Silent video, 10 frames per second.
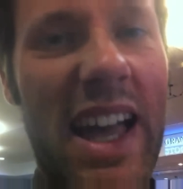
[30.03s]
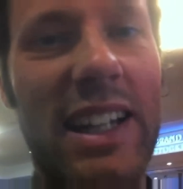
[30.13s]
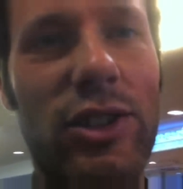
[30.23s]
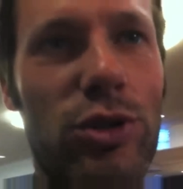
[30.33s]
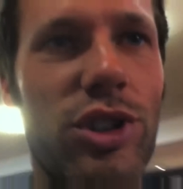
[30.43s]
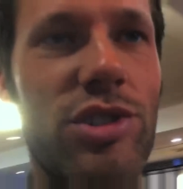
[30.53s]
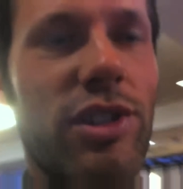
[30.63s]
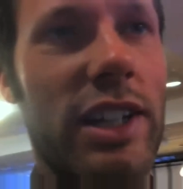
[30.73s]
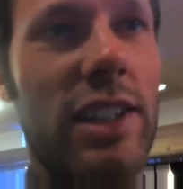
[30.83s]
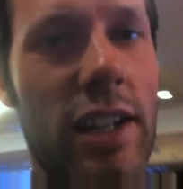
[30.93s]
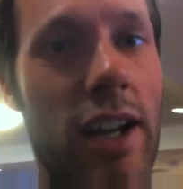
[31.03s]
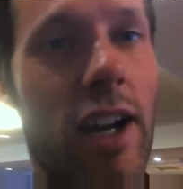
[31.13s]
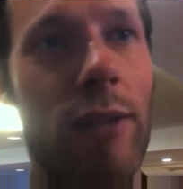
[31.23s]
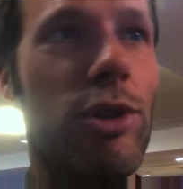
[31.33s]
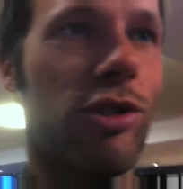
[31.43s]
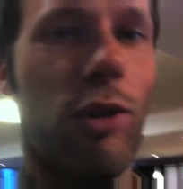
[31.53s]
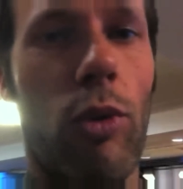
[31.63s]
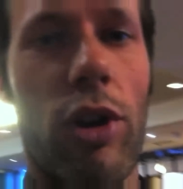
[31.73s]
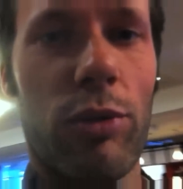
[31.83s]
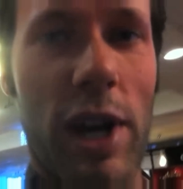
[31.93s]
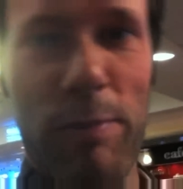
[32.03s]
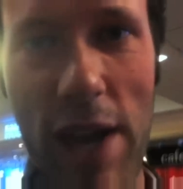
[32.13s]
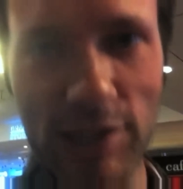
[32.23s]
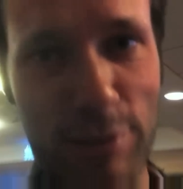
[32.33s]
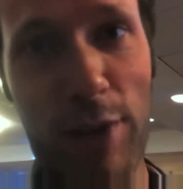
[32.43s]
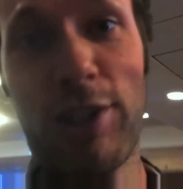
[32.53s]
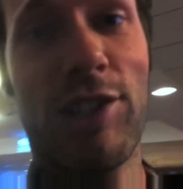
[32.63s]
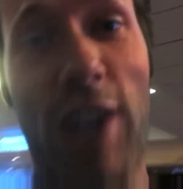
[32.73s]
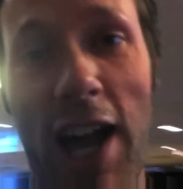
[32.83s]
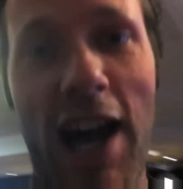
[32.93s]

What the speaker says: and you just like, I'm just going to walk right past. I'm not going to say